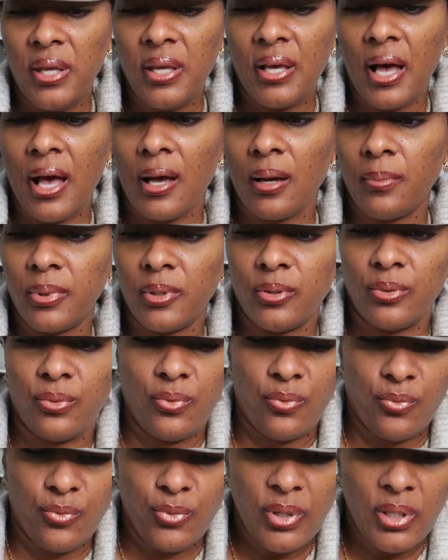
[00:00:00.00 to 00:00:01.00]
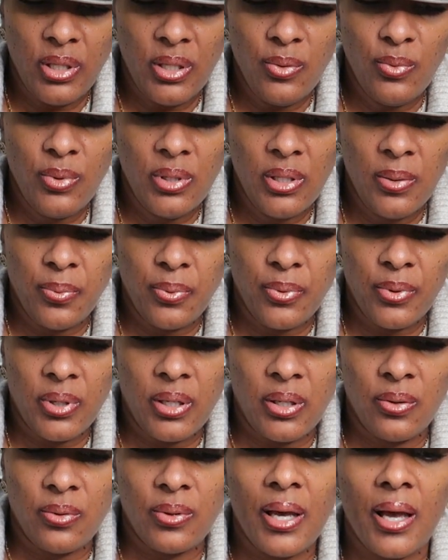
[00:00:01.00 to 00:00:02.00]
peacock blue really really
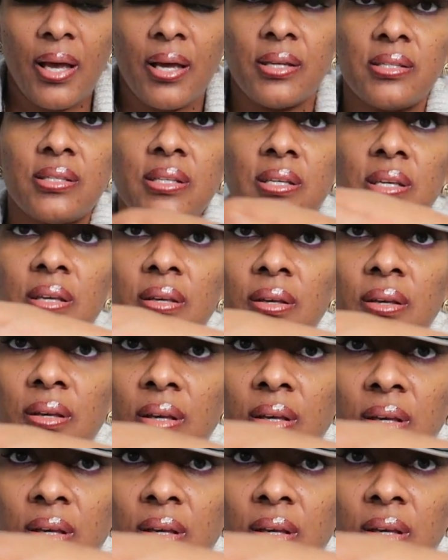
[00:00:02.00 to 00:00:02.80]
pretty you guys see